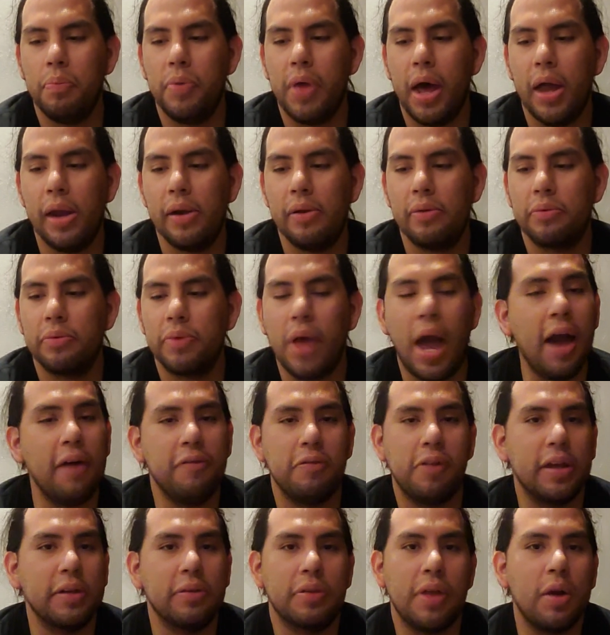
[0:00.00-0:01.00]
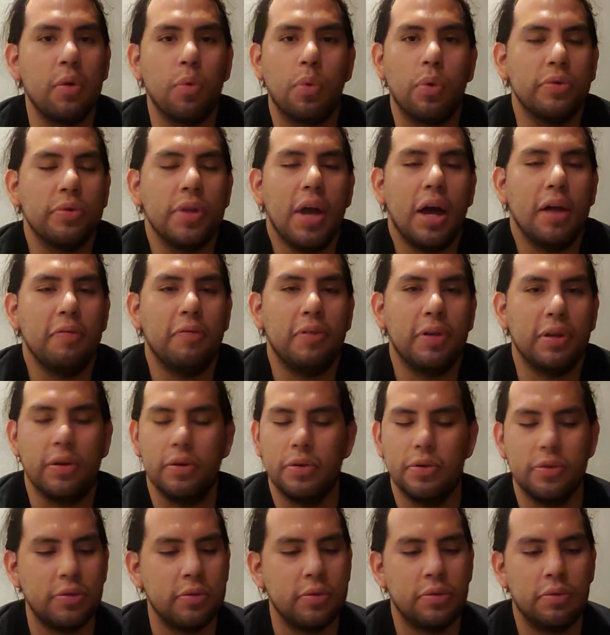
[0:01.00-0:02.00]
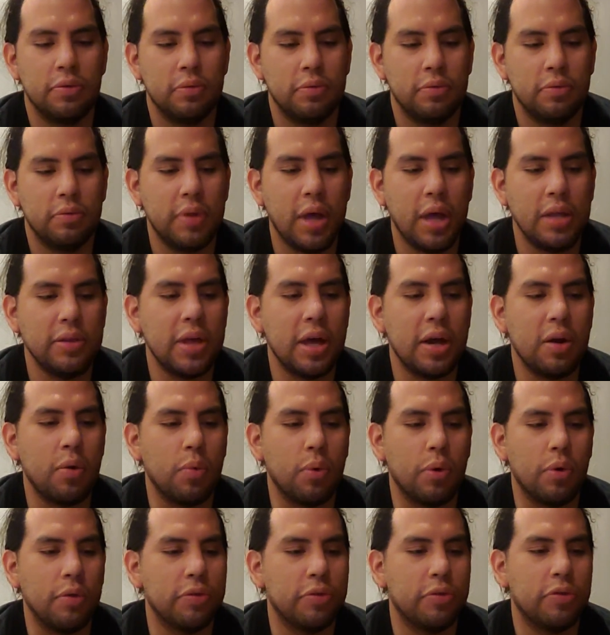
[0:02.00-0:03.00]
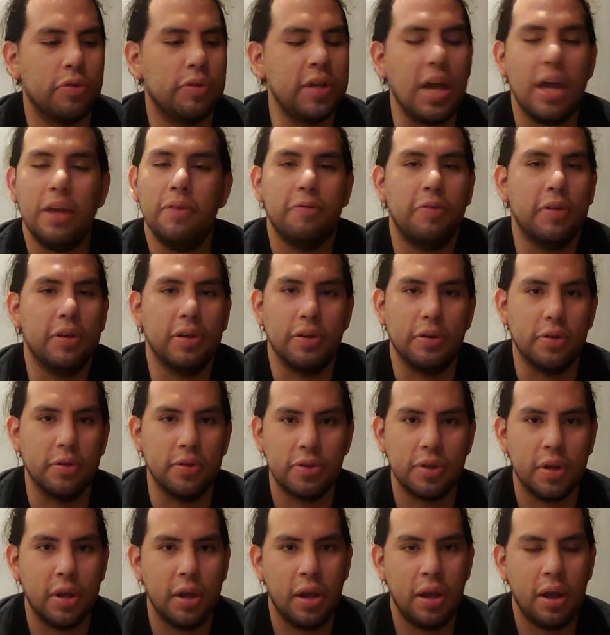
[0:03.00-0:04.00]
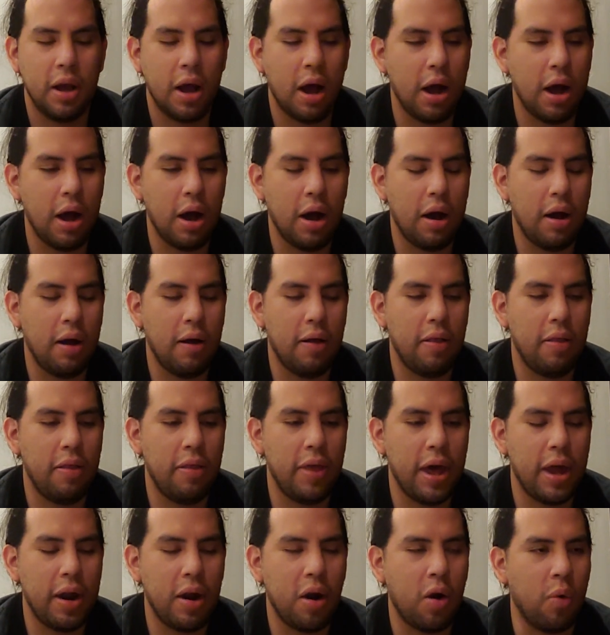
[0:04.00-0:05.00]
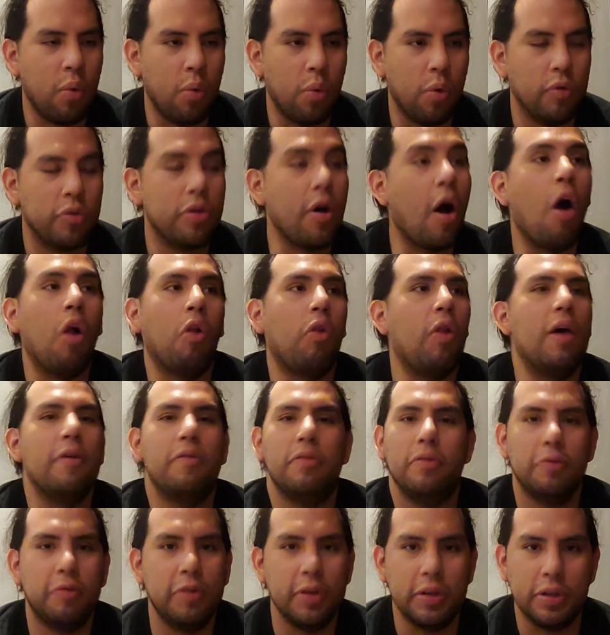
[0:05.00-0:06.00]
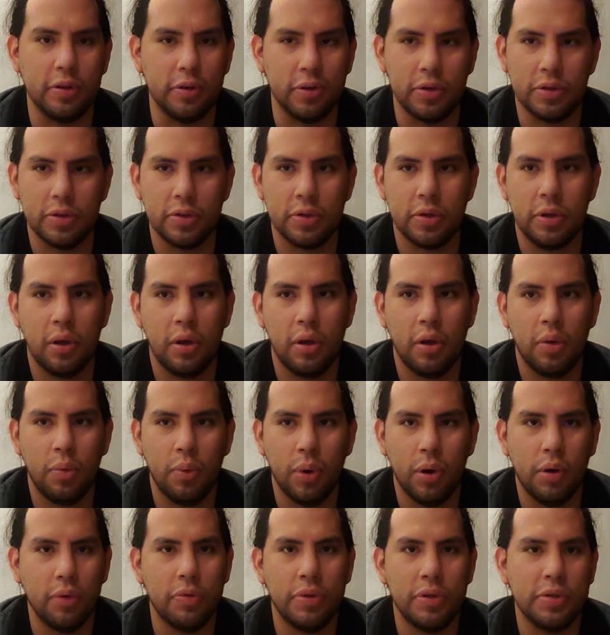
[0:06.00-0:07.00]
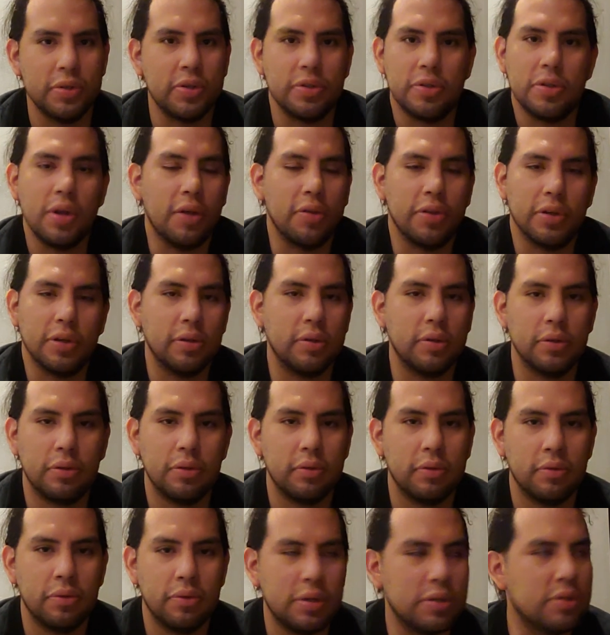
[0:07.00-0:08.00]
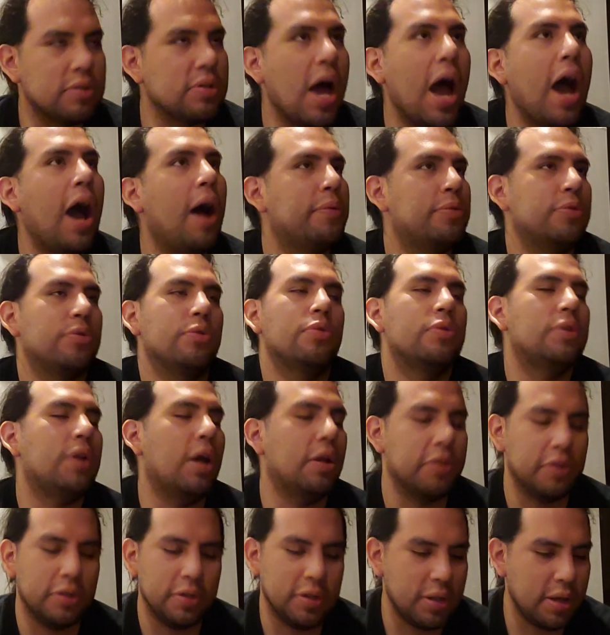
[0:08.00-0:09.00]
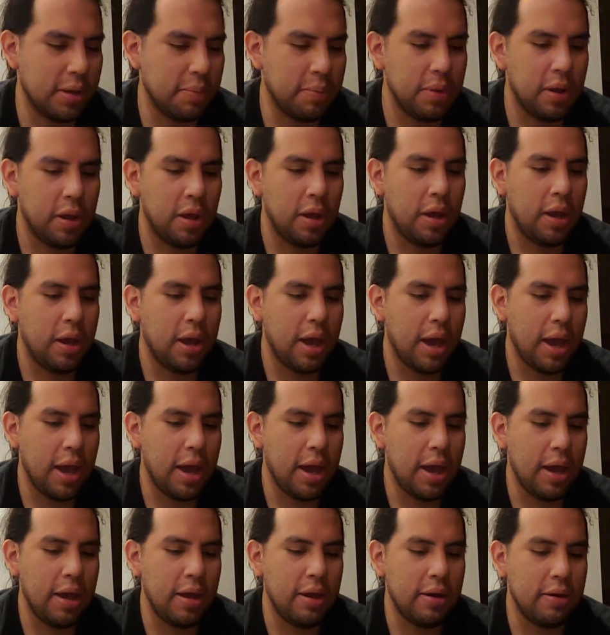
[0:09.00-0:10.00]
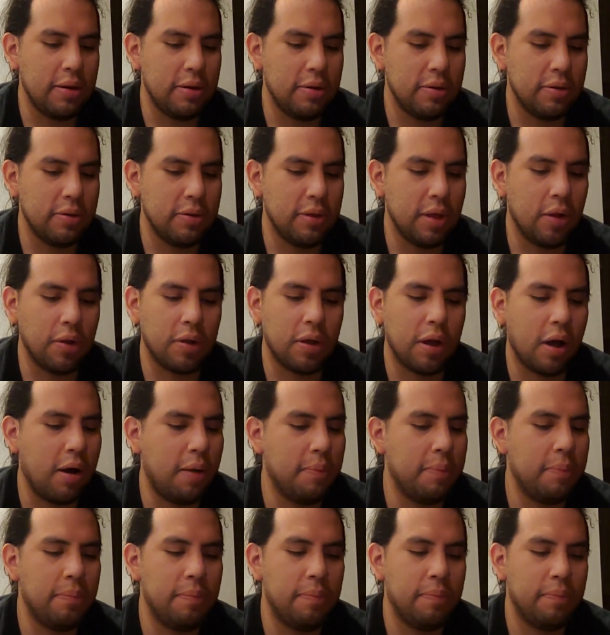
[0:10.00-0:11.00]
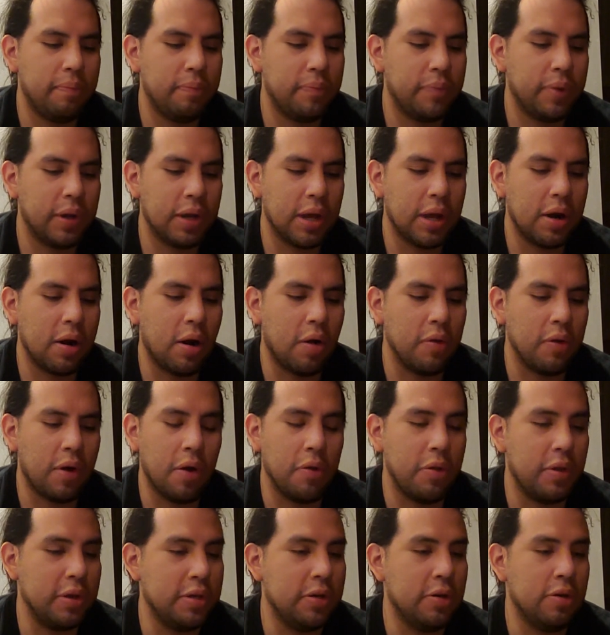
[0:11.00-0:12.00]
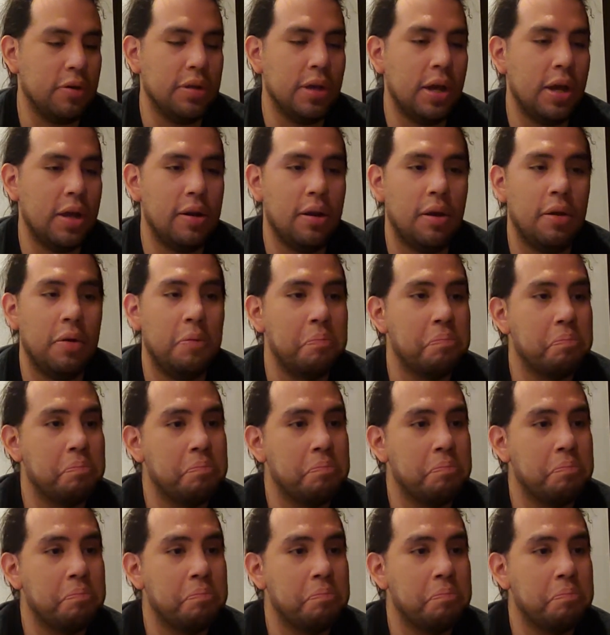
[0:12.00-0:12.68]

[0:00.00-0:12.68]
are worth nine figures, that are worth 10 figures, that are worth 11 figures, where this is nothing. This is absolutely nothing to them. And they'll come, again, are they here yet?